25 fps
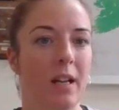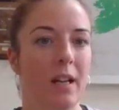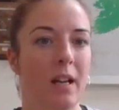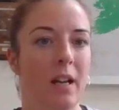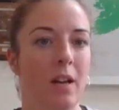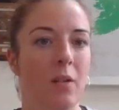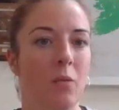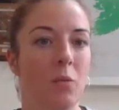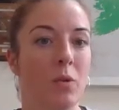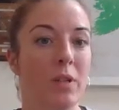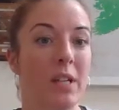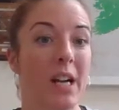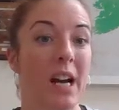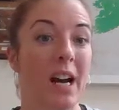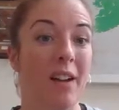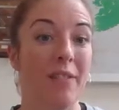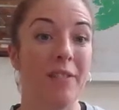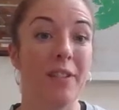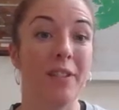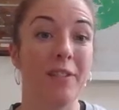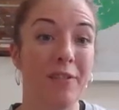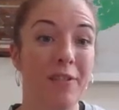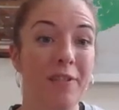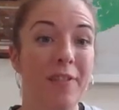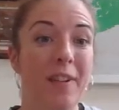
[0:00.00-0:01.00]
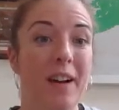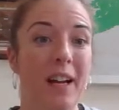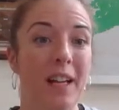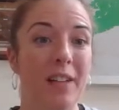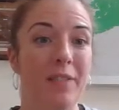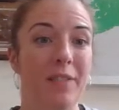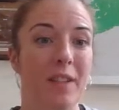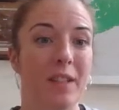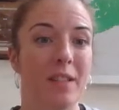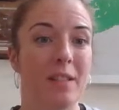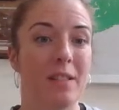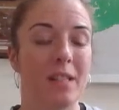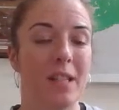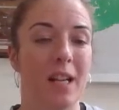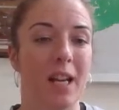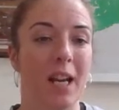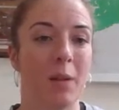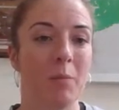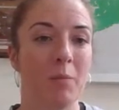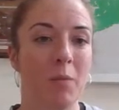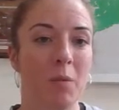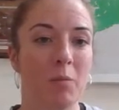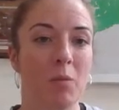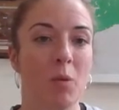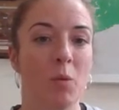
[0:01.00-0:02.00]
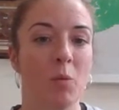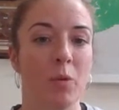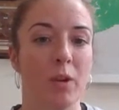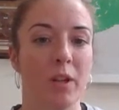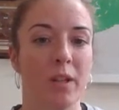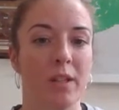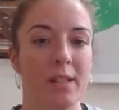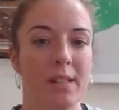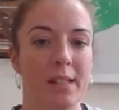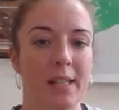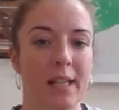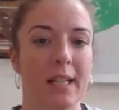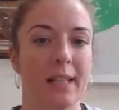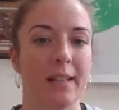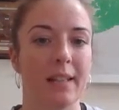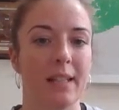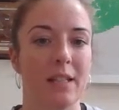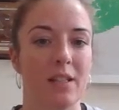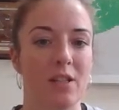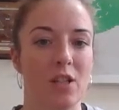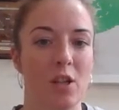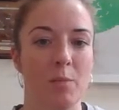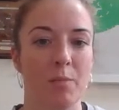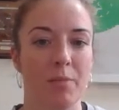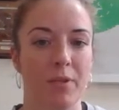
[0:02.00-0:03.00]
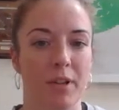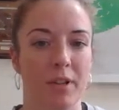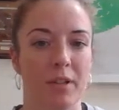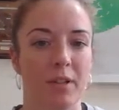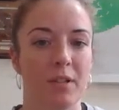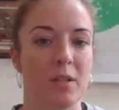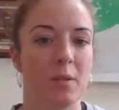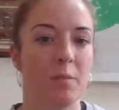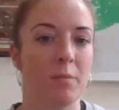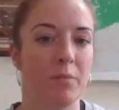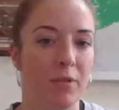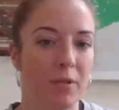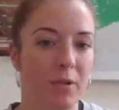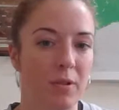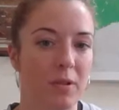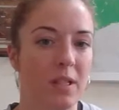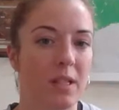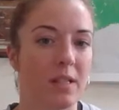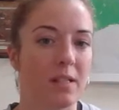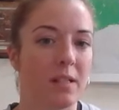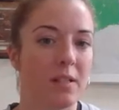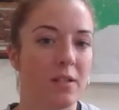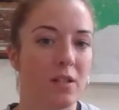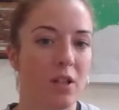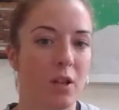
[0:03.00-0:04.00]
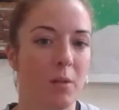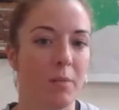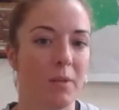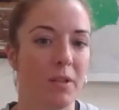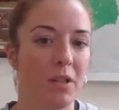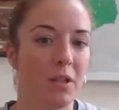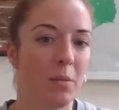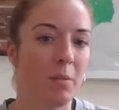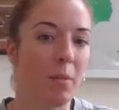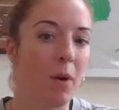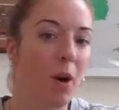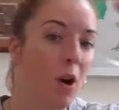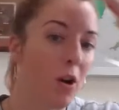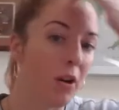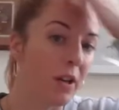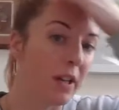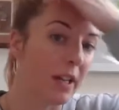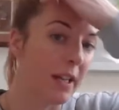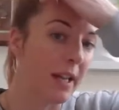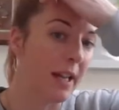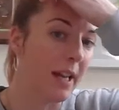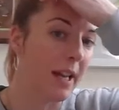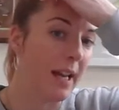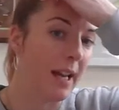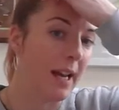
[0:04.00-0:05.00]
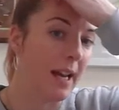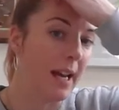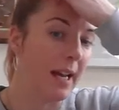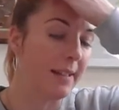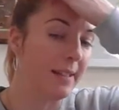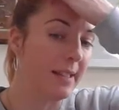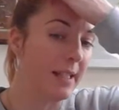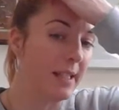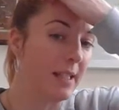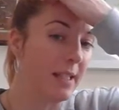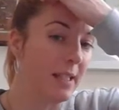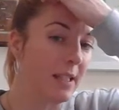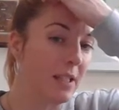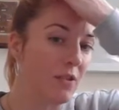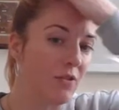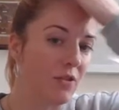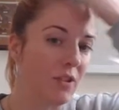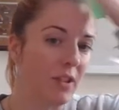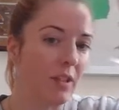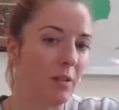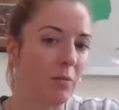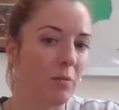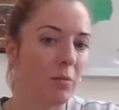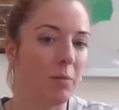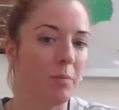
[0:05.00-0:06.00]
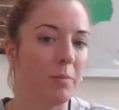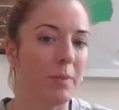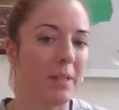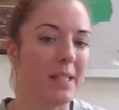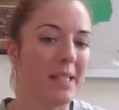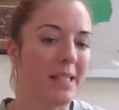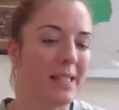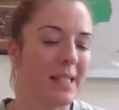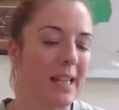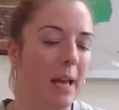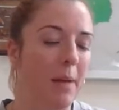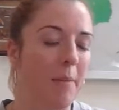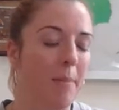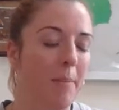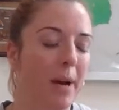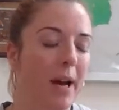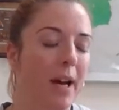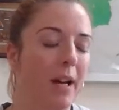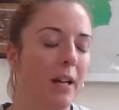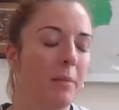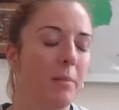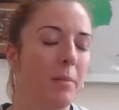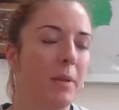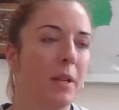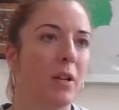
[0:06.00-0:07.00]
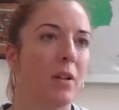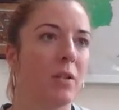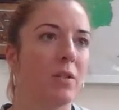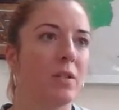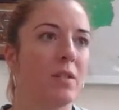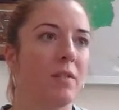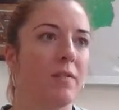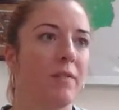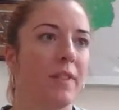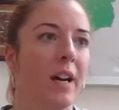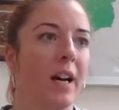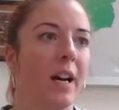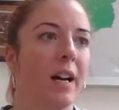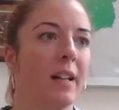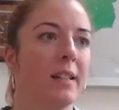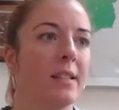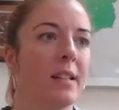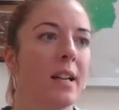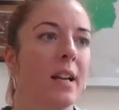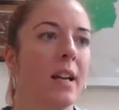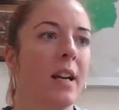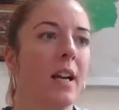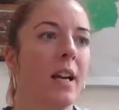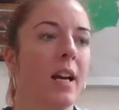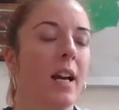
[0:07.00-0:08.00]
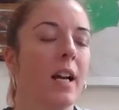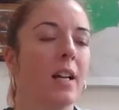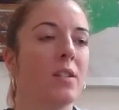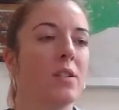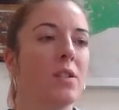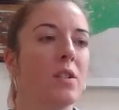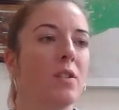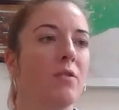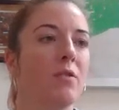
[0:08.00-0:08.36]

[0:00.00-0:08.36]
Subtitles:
would have in 5 years' time, when we weren't seeing these new products and processes coming to market, and the industry that would be set back because of that. And so